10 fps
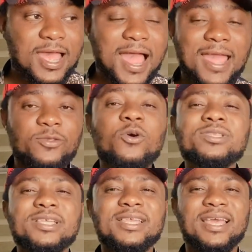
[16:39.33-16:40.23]
I
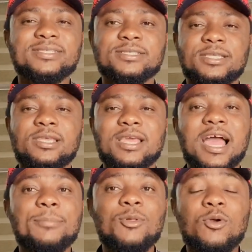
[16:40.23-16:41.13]
don't get, see,
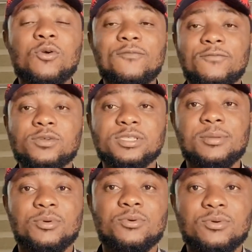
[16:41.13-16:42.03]
I'm not
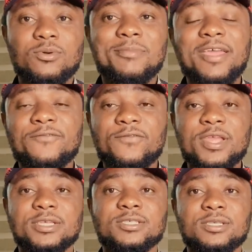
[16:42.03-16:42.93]
comfortable. My
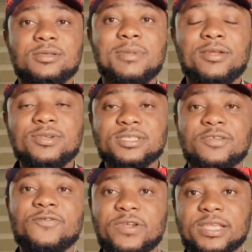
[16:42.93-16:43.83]
friends, my
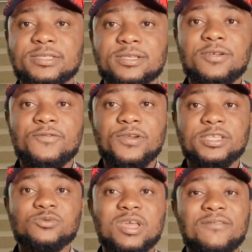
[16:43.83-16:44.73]
Christian
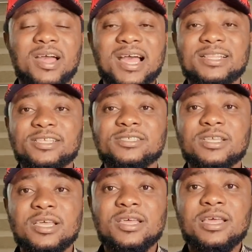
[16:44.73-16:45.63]
friends, we have had this
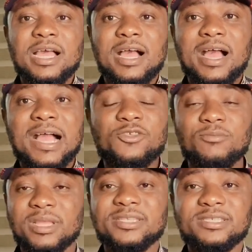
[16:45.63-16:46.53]

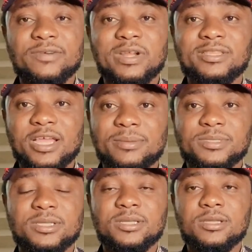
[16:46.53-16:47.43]
argument several
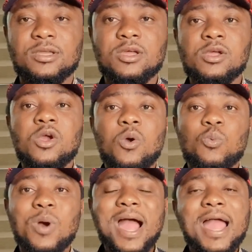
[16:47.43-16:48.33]
times.
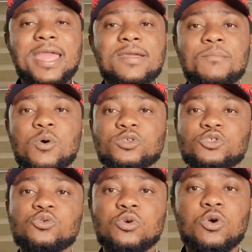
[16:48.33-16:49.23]
Why
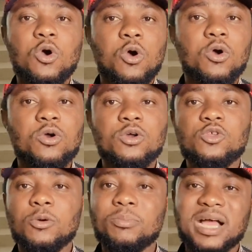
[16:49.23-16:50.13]
must you call
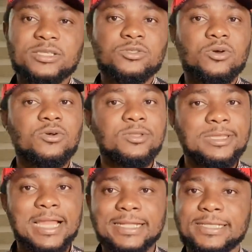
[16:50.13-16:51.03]
your pastor
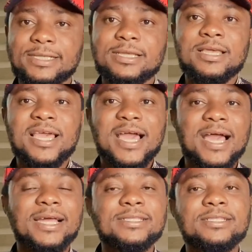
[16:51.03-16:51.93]
daddy
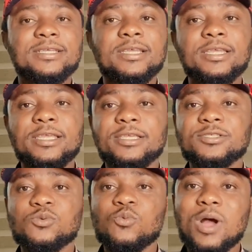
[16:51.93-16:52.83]
and
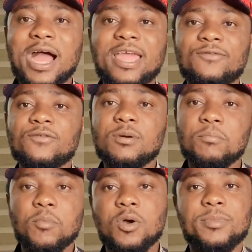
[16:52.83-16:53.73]
his wife
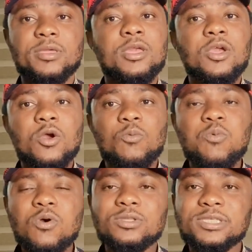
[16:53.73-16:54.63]
mommy?
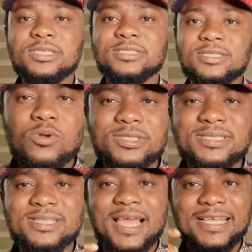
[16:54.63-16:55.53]
What is
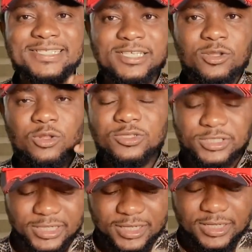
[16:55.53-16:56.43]
the
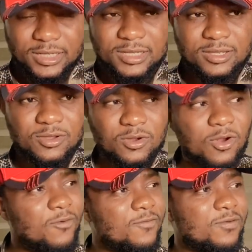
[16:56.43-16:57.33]
ideology
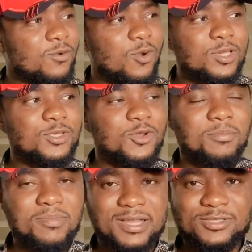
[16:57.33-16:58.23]
of calling your
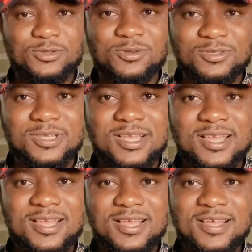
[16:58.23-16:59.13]
pastors
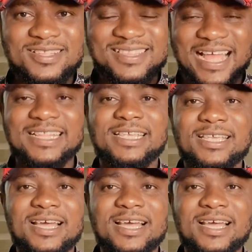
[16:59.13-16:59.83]
daddy